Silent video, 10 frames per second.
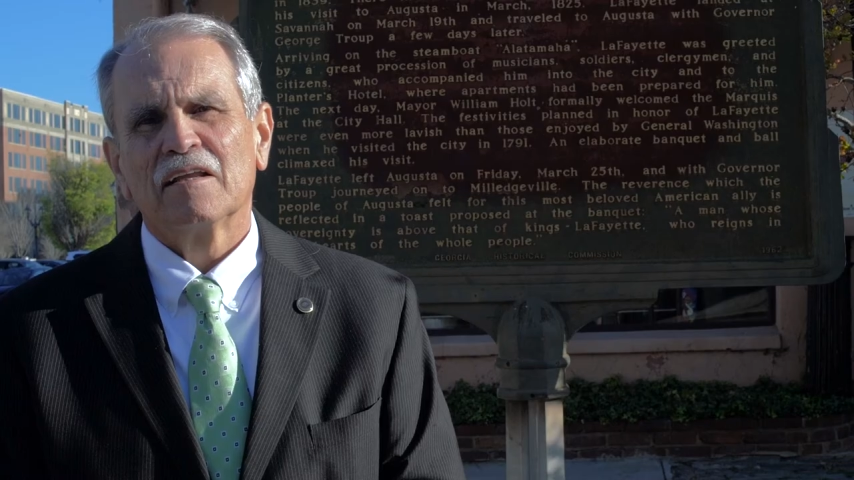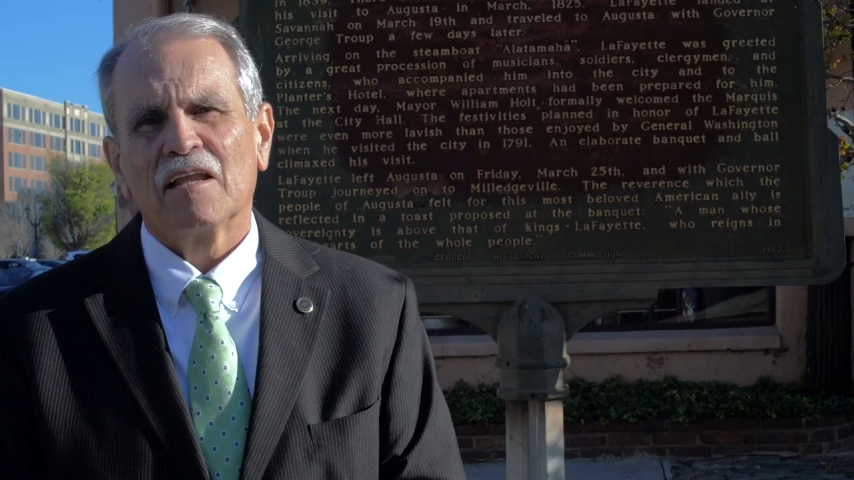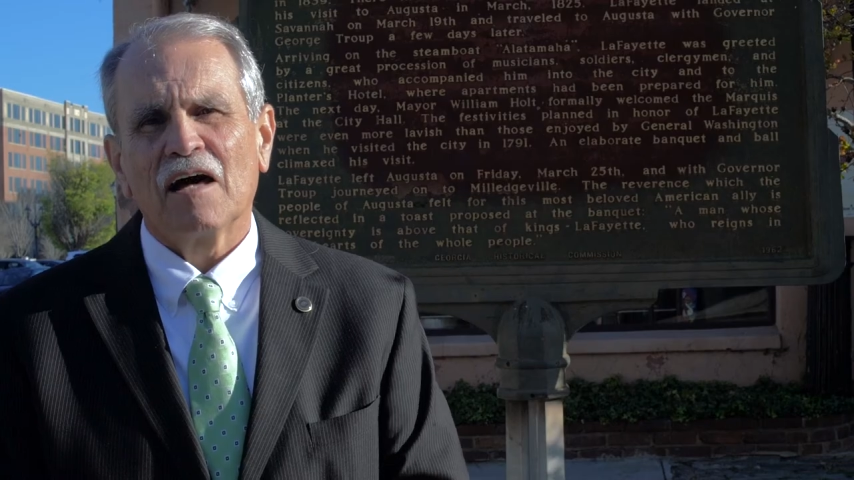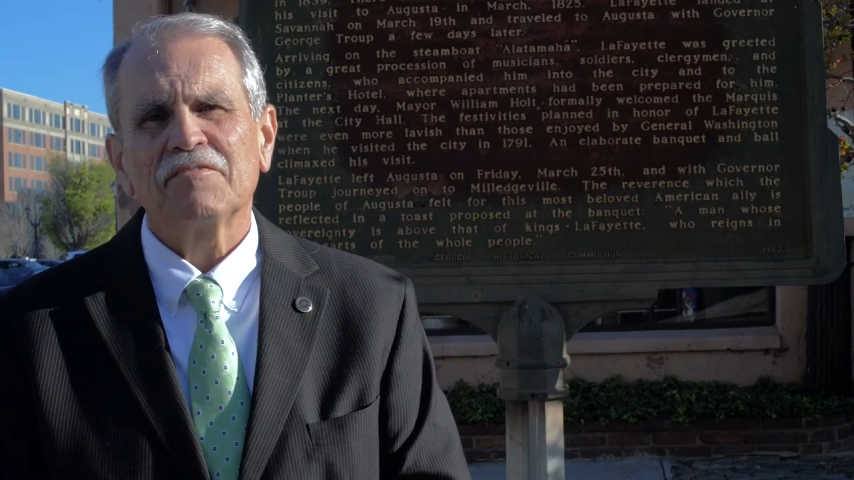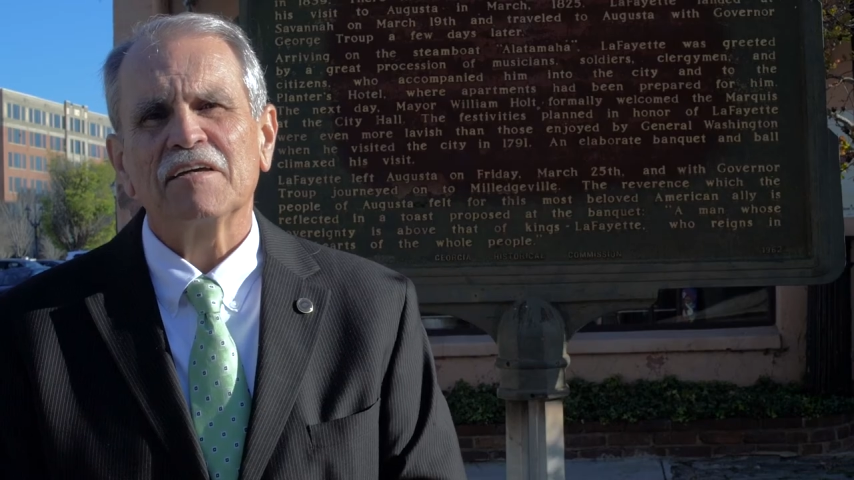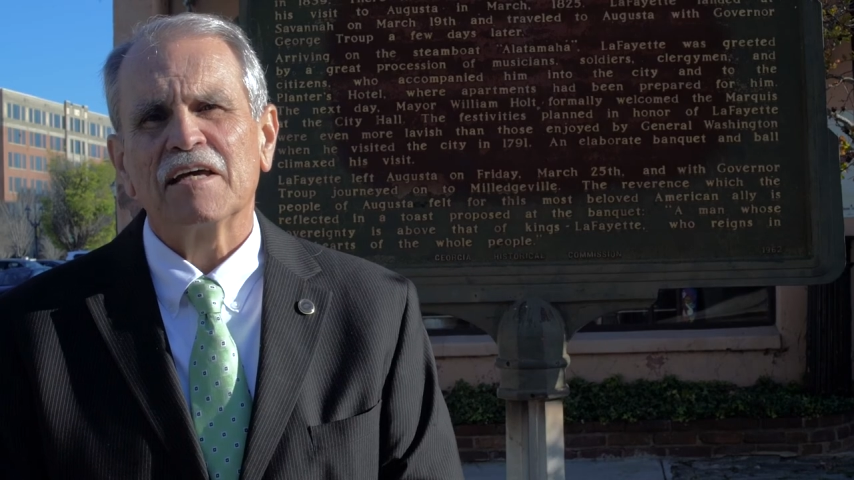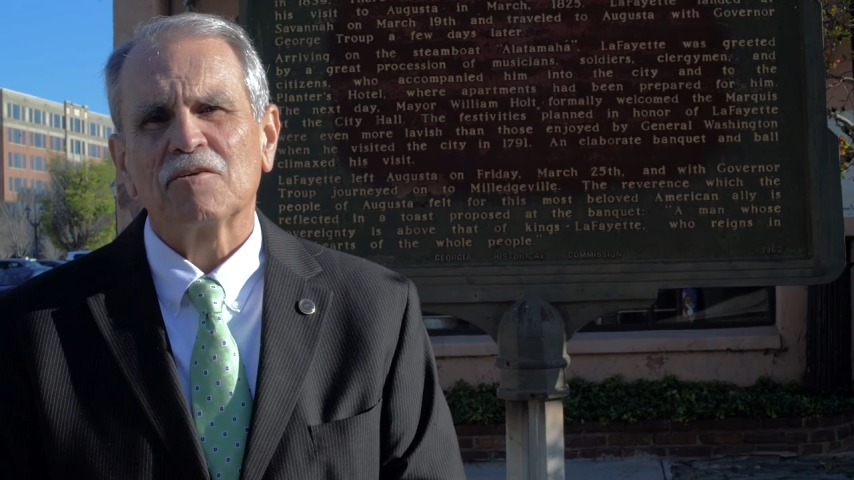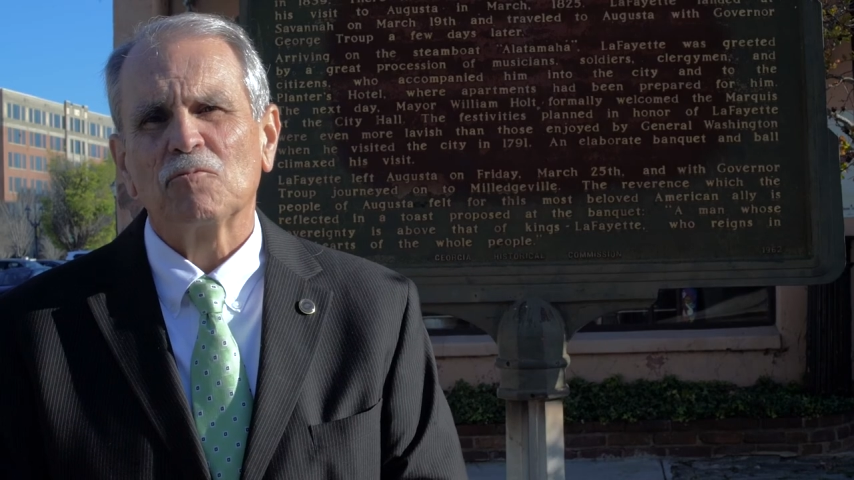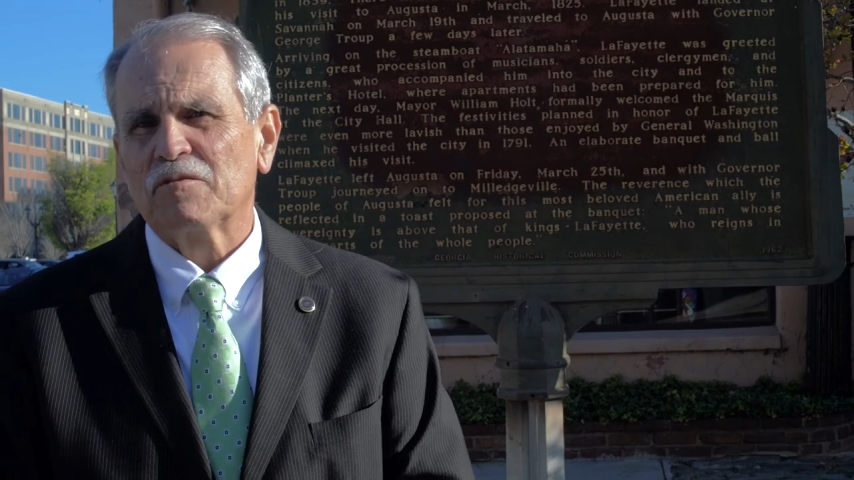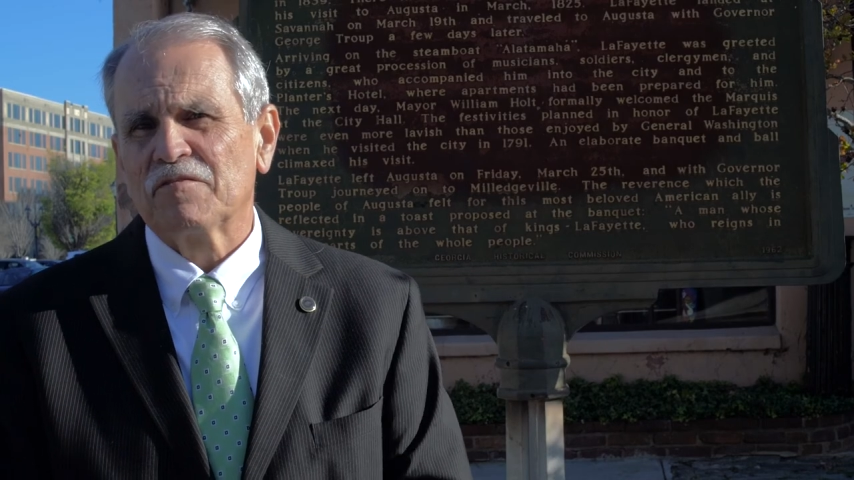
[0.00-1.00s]

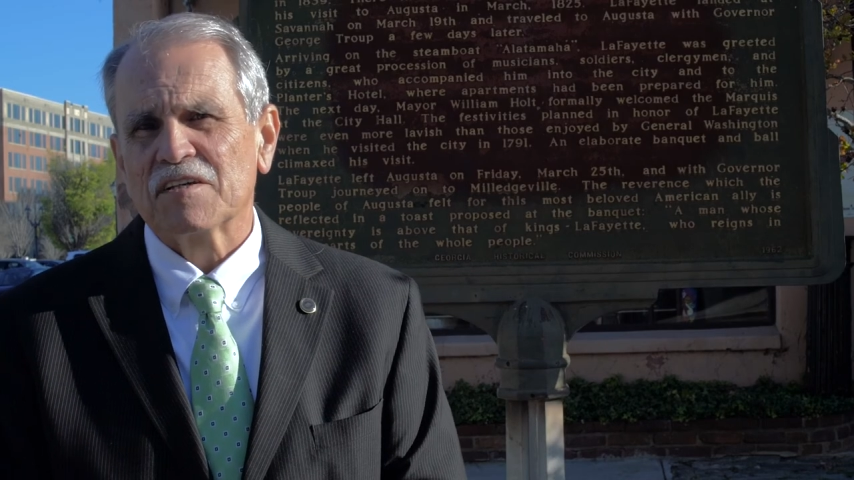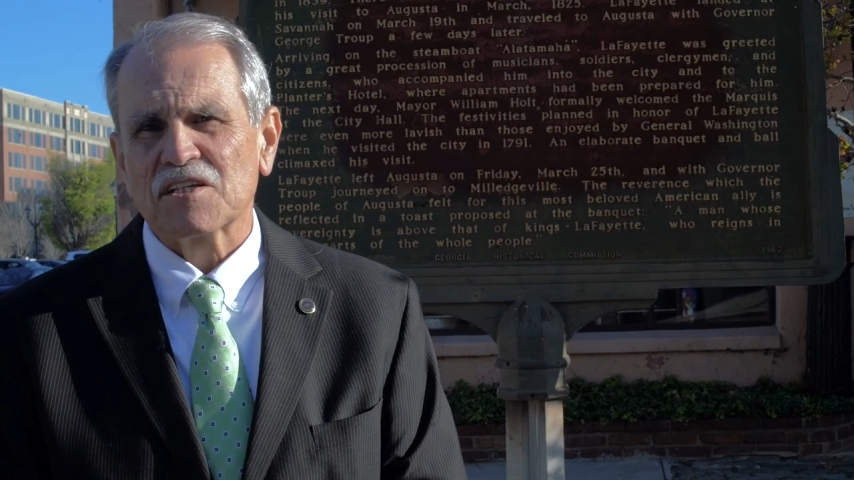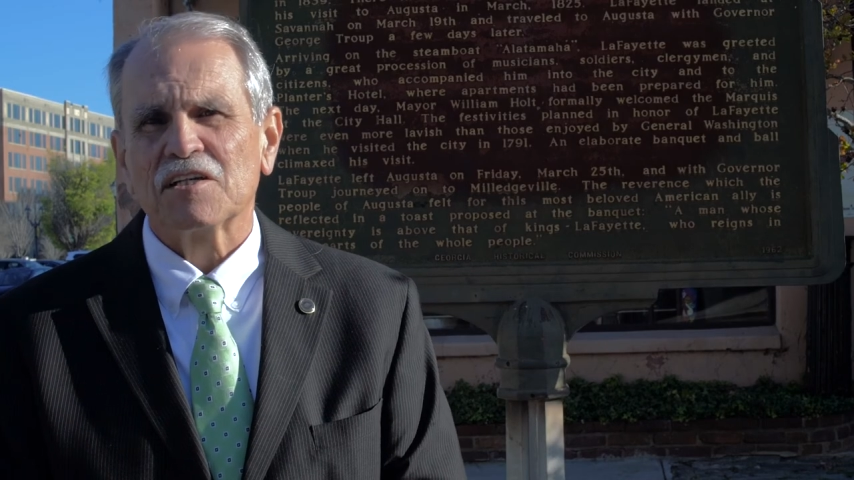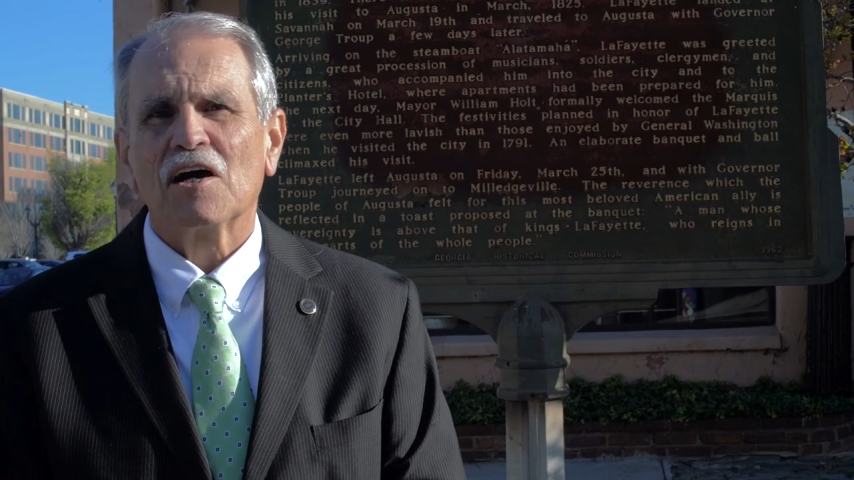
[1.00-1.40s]
Lafayette would visit